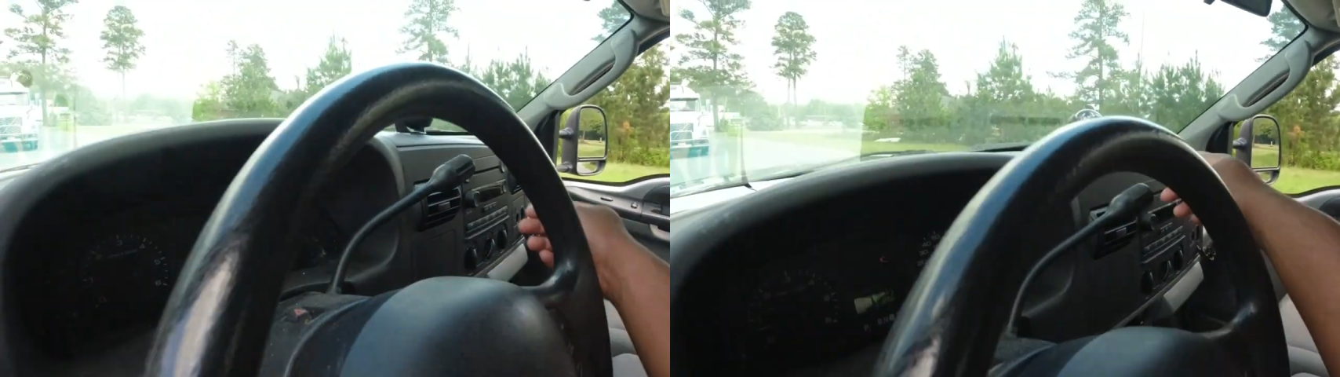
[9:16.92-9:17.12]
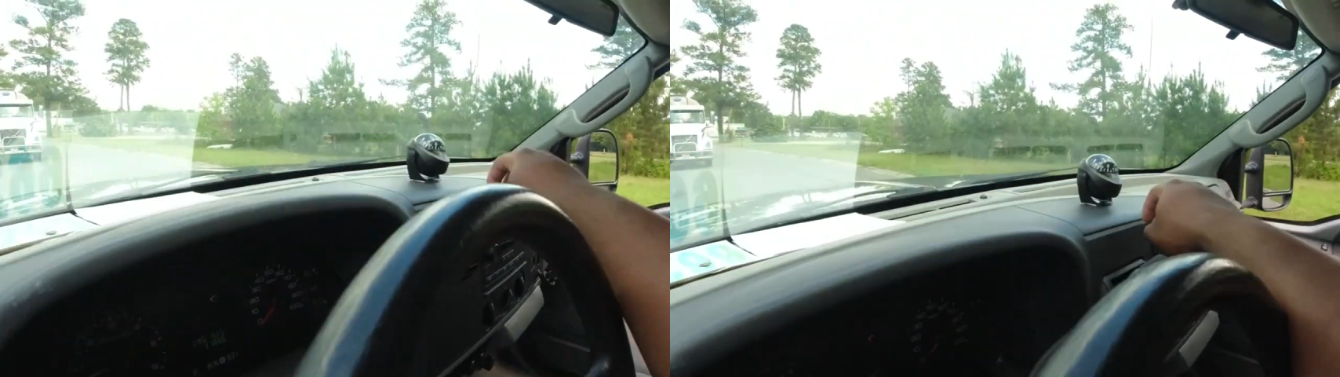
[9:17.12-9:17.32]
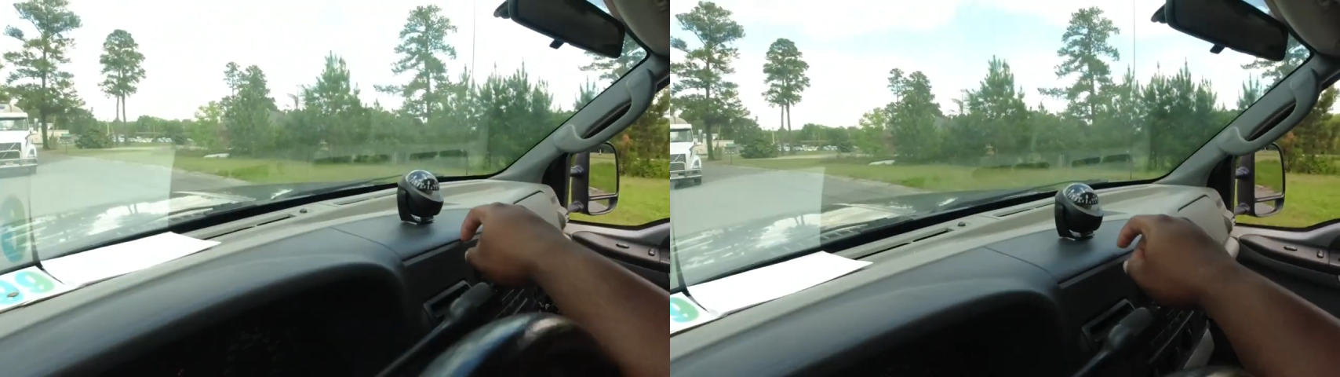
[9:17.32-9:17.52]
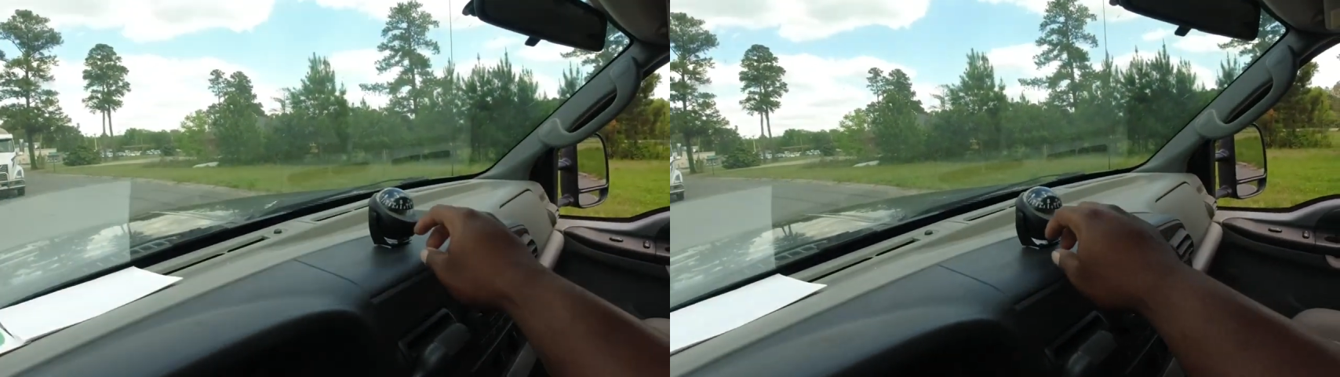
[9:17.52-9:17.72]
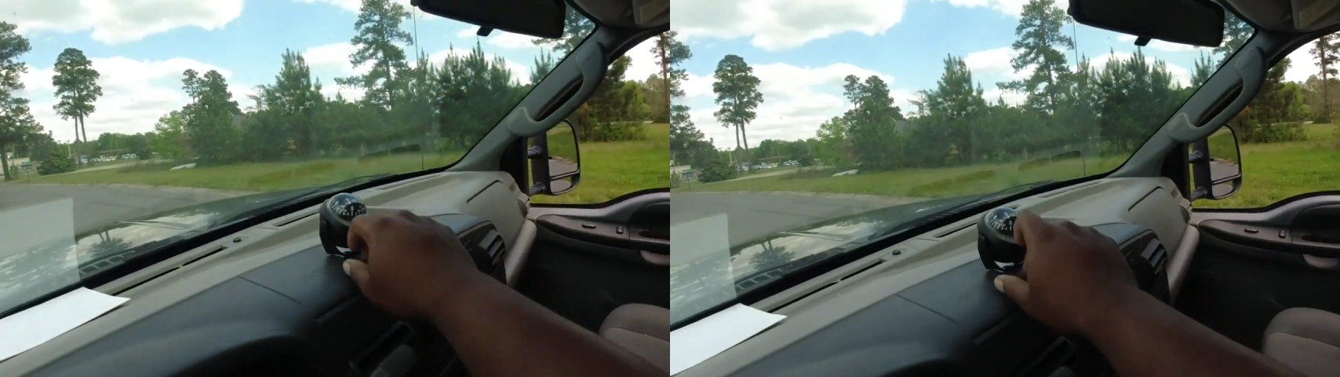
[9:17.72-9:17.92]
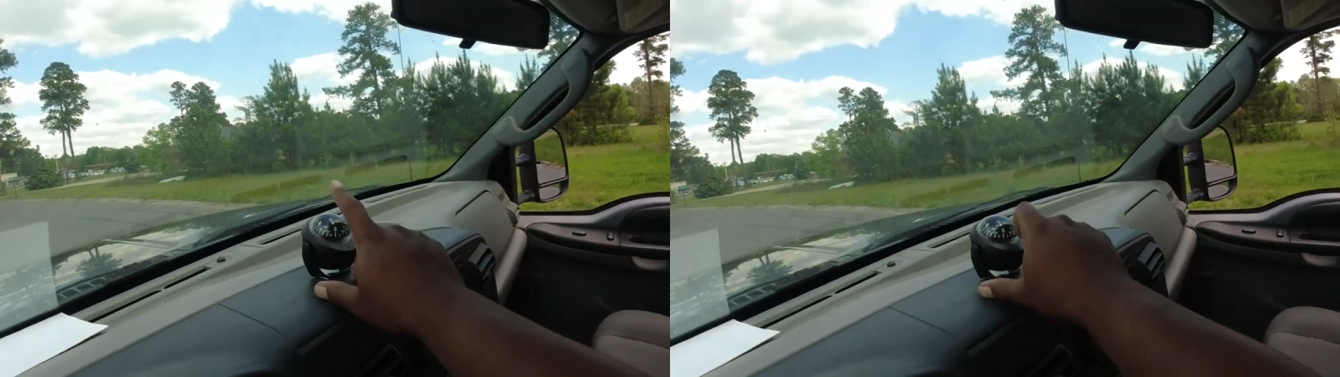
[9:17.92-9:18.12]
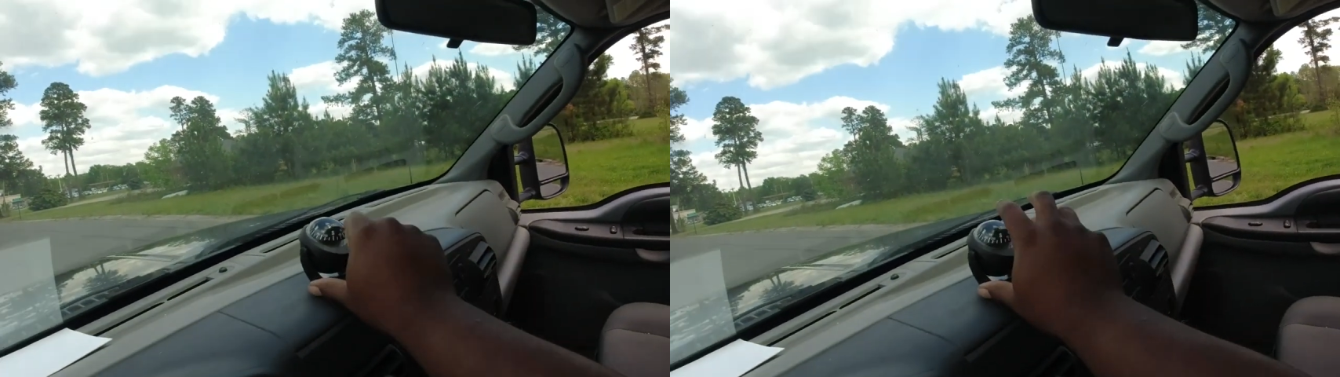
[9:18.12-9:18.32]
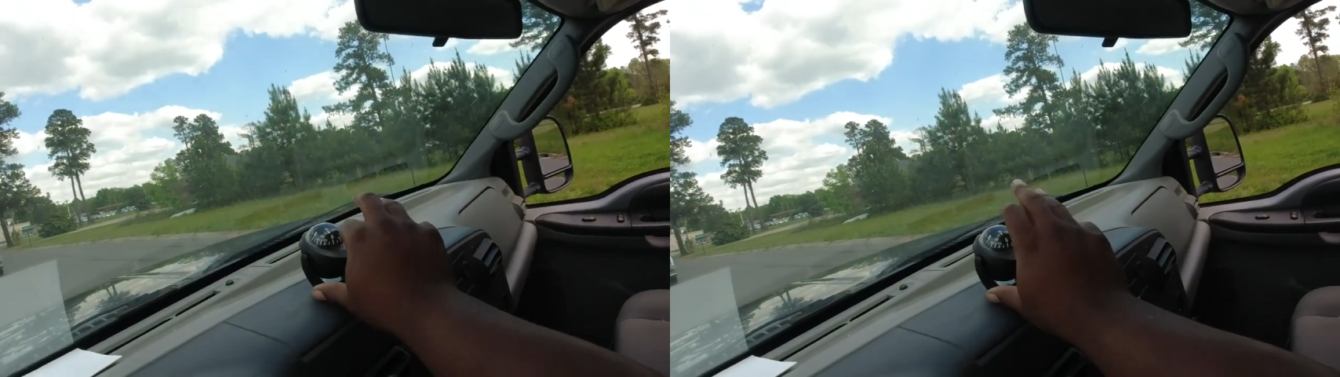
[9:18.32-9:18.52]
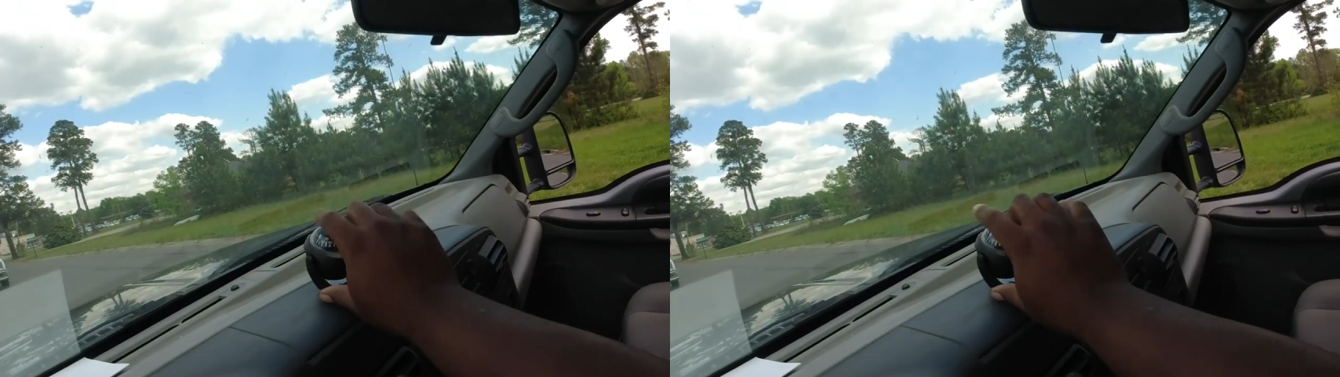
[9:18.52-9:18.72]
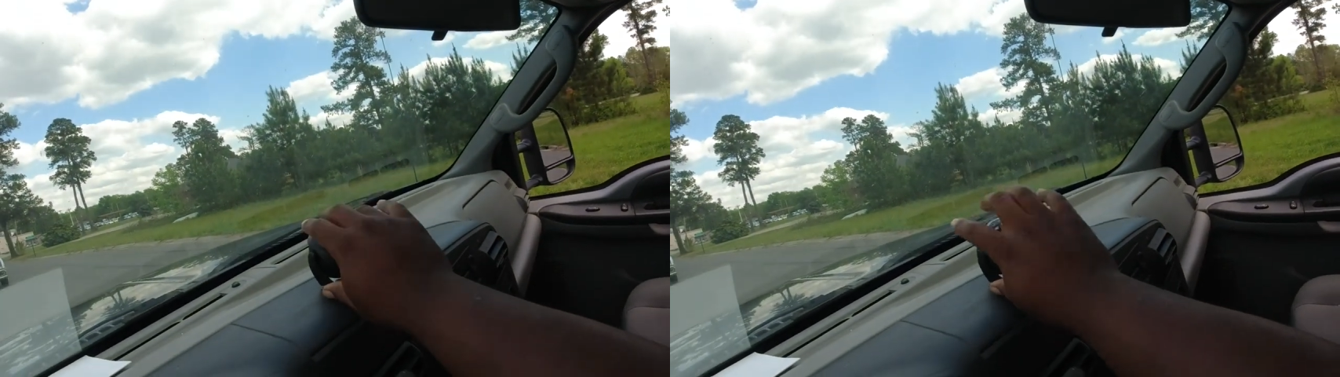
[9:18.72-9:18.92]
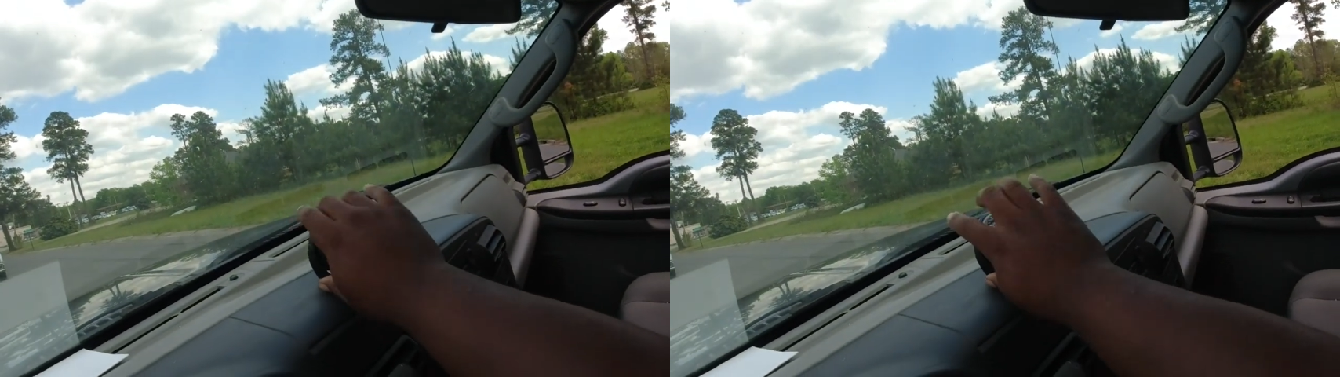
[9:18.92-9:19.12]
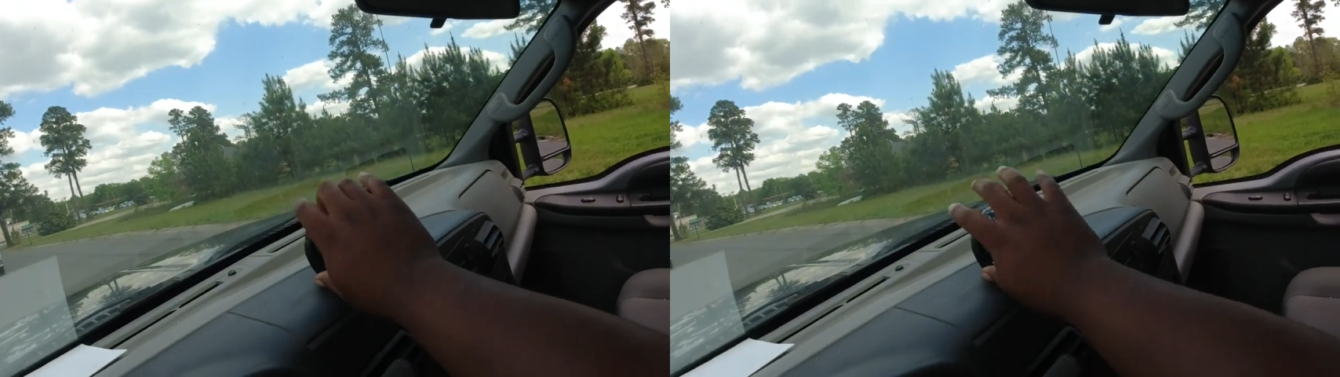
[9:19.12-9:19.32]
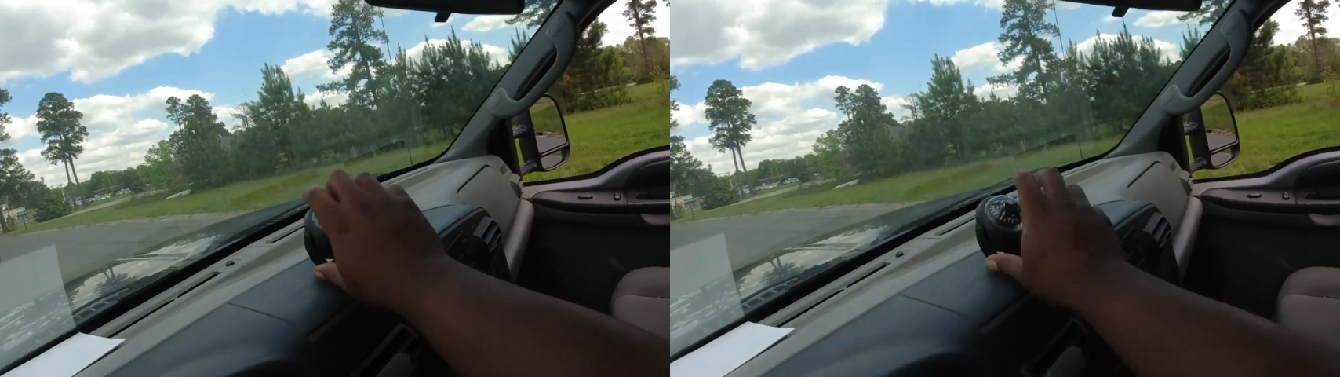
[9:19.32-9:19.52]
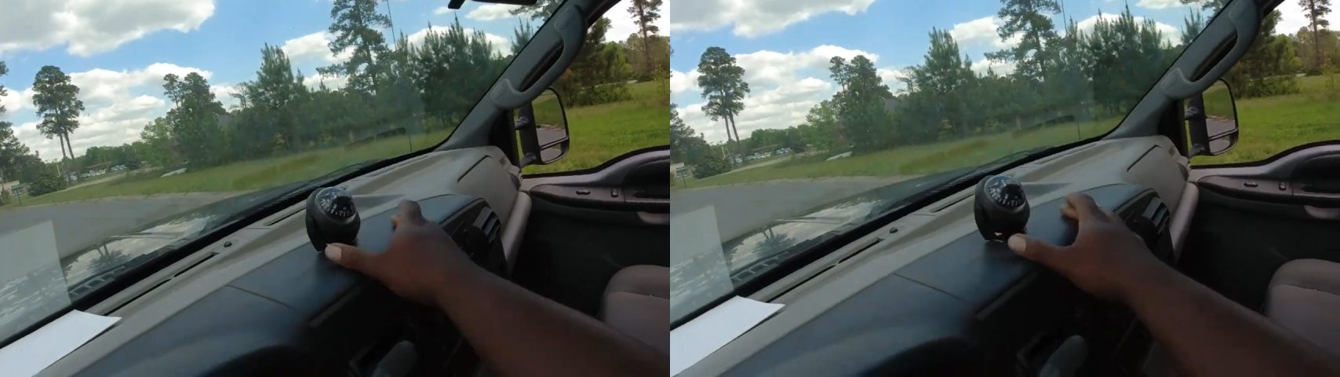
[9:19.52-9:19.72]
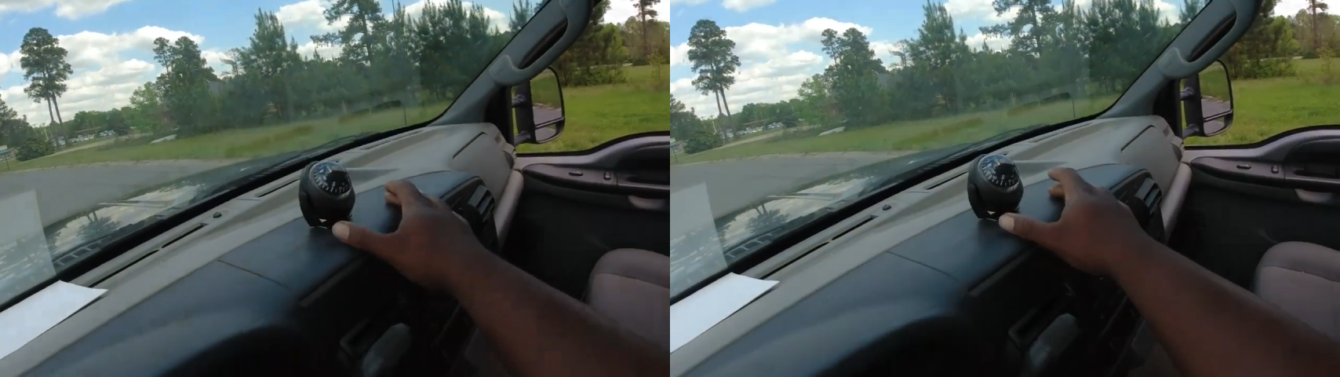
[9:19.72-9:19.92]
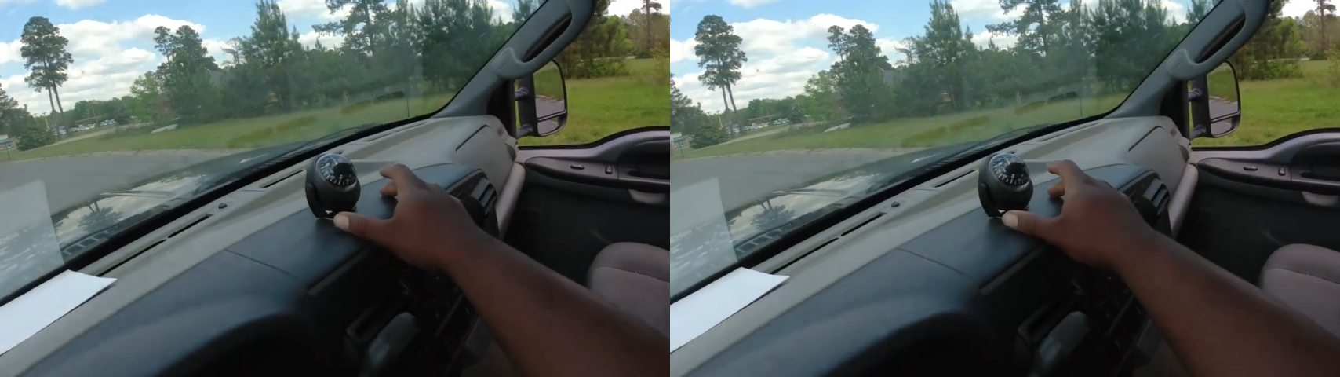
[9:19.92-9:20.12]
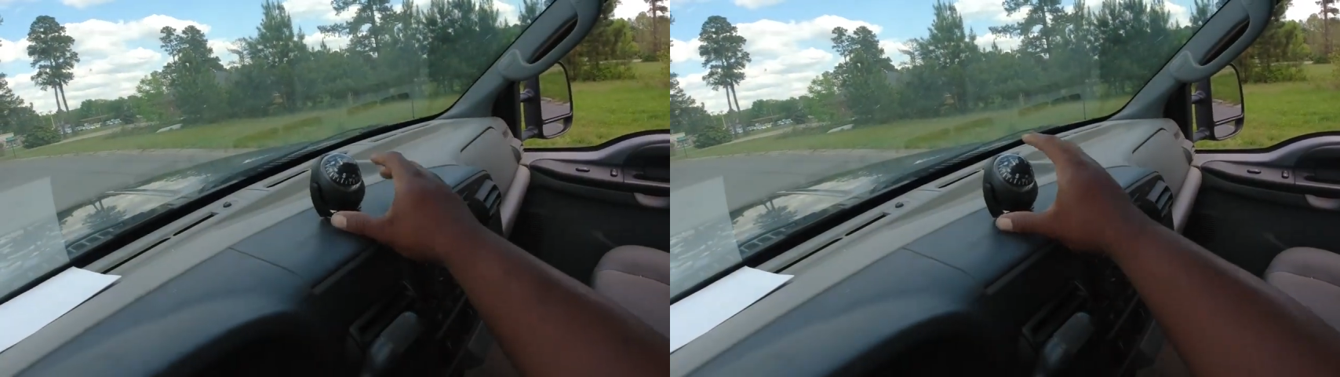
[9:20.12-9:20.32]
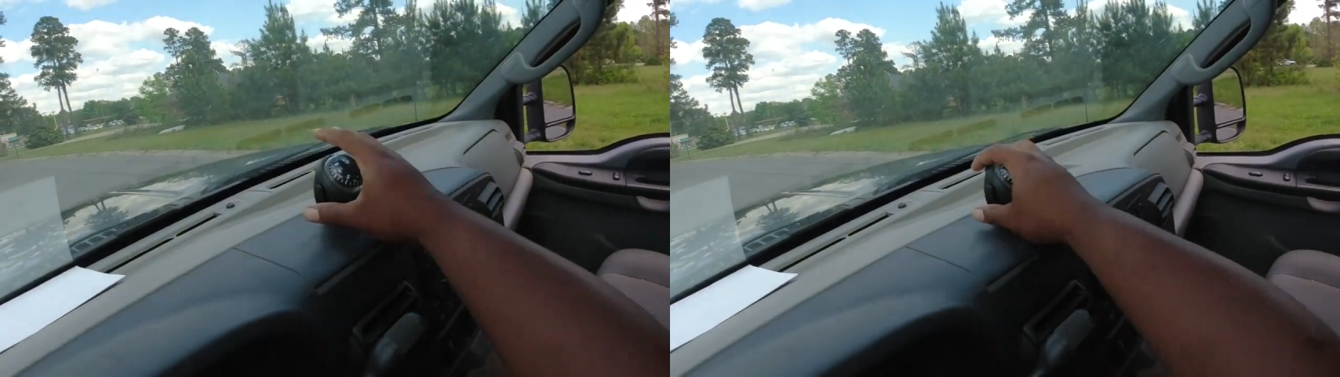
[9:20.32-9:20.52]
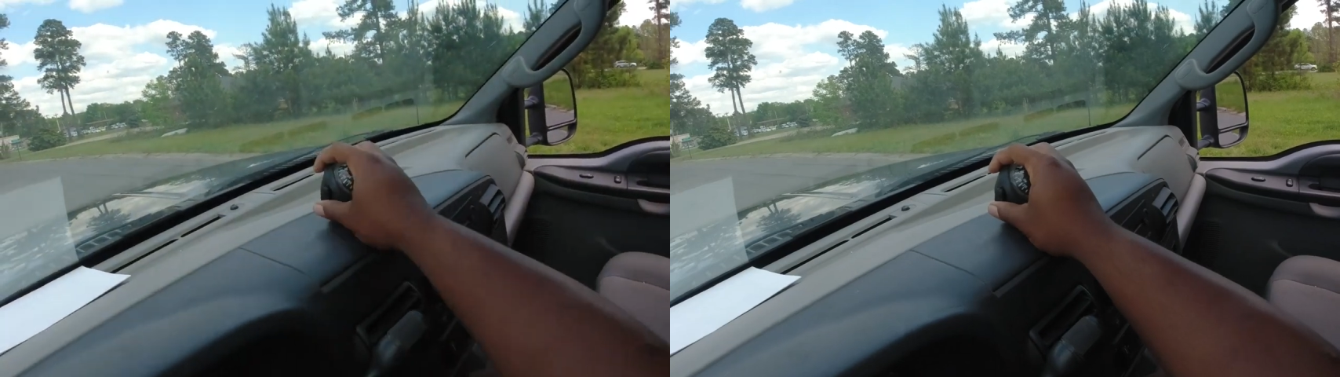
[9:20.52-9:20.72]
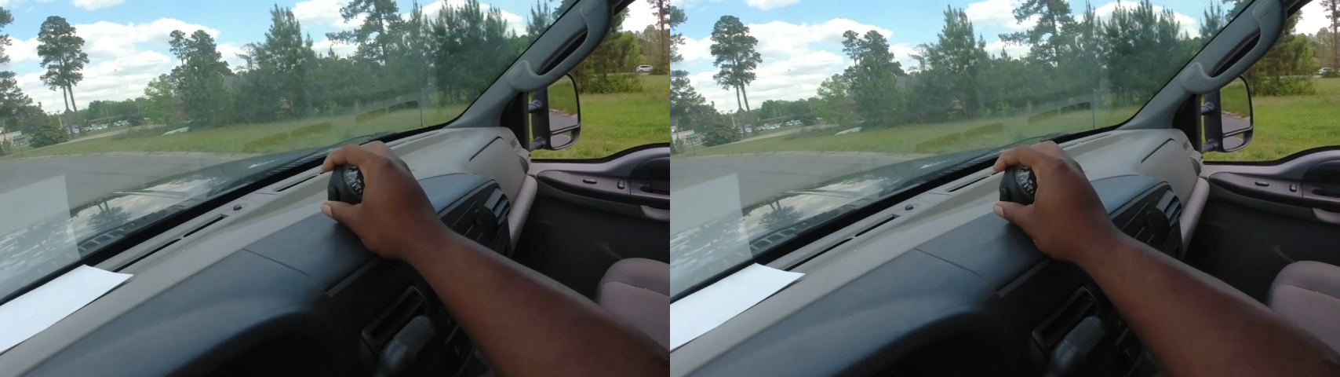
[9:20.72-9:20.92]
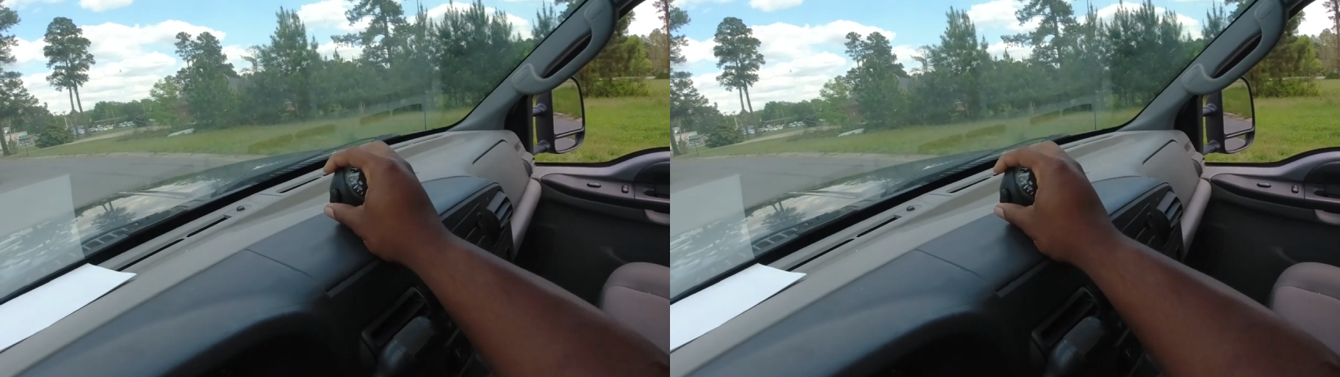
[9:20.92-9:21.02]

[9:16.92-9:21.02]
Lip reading: Nobody's mouth can be seen.